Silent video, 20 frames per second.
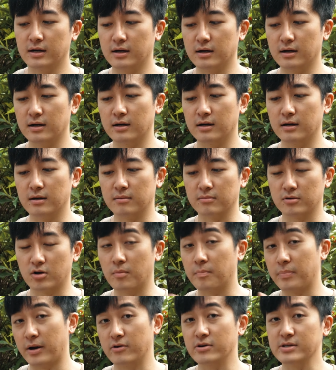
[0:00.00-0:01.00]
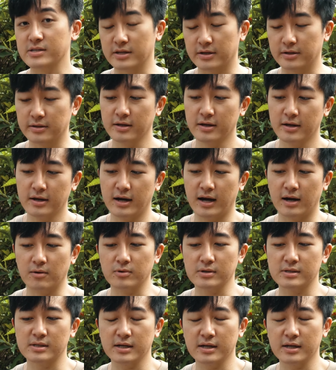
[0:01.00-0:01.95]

uh, comparison, I would